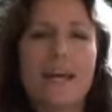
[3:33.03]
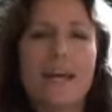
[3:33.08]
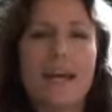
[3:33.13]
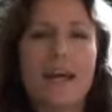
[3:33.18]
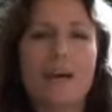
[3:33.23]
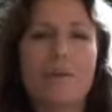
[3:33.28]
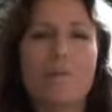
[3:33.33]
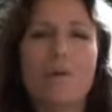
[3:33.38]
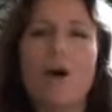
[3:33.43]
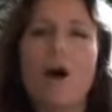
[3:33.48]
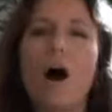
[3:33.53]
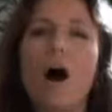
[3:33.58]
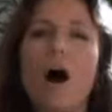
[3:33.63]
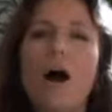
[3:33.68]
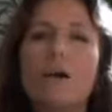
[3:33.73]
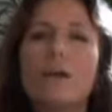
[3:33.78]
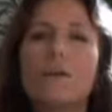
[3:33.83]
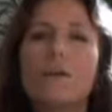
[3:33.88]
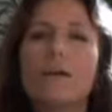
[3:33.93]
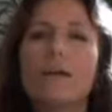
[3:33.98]
and I'm
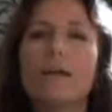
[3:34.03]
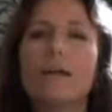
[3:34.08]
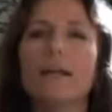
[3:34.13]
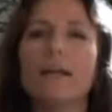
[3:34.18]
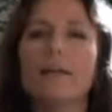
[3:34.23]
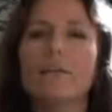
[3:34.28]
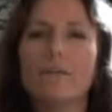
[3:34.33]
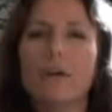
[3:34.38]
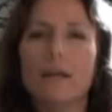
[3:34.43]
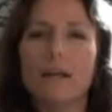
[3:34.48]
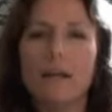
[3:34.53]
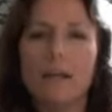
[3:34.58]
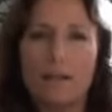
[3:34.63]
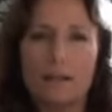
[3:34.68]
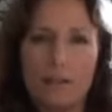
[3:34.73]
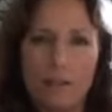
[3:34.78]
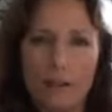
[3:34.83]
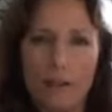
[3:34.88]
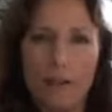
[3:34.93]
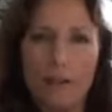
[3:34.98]
not creating the right
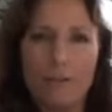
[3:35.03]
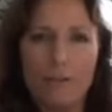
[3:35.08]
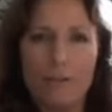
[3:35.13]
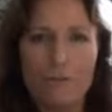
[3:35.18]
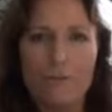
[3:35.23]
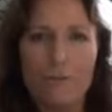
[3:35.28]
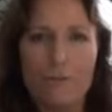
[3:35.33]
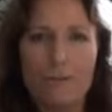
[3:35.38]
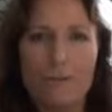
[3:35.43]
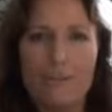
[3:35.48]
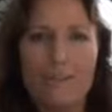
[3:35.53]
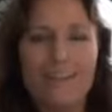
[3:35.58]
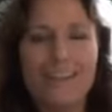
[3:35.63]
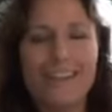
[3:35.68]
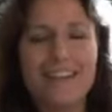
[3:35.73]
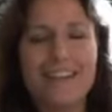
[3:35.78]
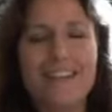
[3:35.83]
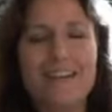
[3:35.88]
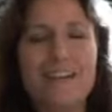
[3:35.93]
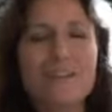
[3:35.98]
container for it,
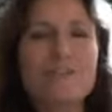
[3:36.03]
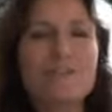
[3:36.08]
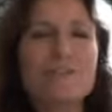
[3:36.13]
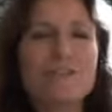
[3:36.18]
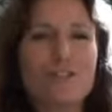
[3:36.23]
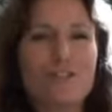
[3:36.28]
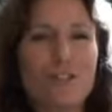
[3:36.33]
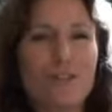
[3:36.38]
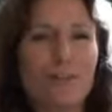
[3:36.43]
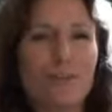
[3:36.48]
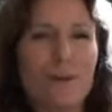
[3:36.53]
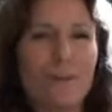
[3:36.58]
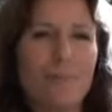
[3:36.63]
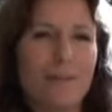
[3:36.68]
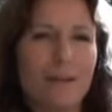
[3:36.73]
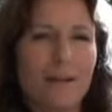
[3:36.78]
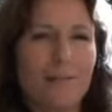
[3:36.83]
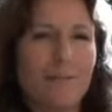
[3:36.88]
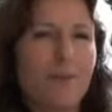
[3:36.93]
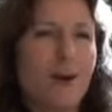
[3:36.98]
then it doesn't show
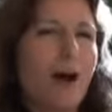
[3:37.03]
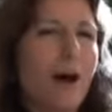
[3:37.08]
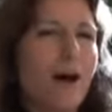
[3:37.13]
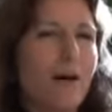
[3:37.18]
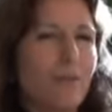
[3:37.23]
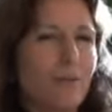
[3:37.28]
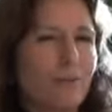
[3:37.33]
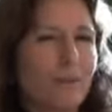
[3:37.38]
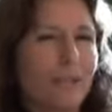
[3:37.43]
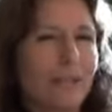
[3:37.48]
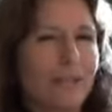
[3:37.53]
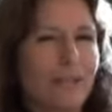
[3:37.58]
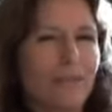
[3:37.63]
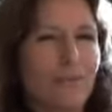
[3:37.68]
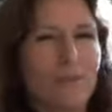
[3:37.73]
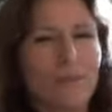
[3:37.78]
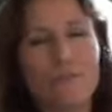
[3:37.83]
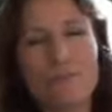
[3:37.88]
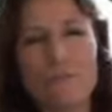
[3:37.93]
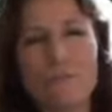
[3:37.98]
up, and I'm not really
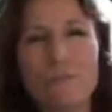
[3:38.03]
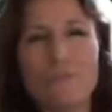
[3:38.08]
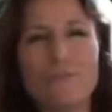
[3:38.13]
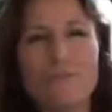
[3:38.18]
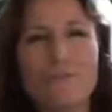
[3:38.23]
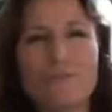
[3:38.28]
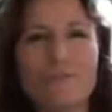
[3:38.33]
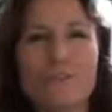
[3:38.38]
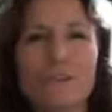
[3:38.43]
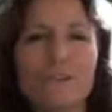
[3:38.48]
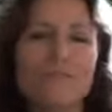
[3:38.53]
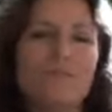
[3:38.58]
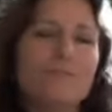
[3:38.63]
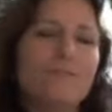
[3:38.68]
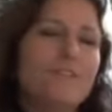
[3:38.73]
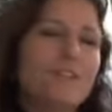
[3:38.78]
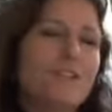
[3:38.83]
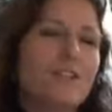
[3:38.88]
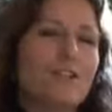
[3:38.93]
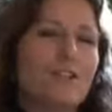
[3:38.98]
living from
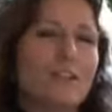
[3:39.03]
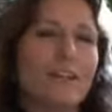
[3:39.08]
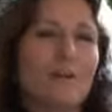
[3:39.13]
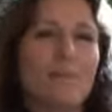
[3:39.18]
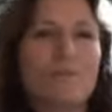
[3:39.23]
vision.